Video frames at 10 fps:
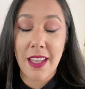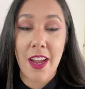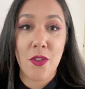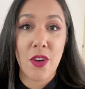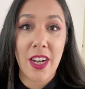
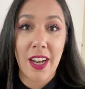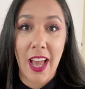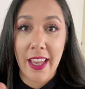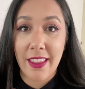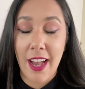I really
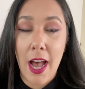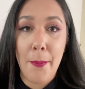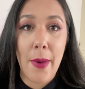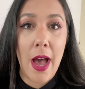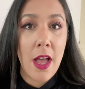like that.
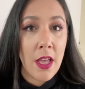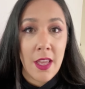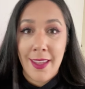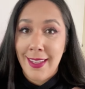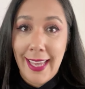But
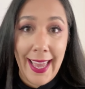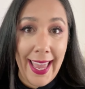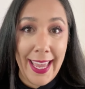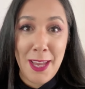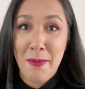
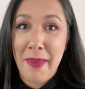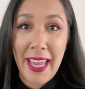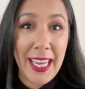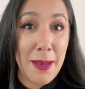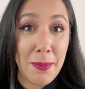hey,
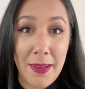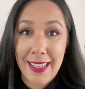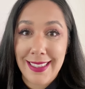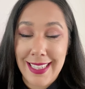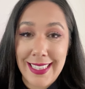makeup,
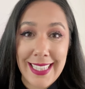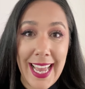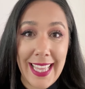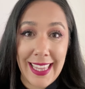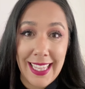as I said,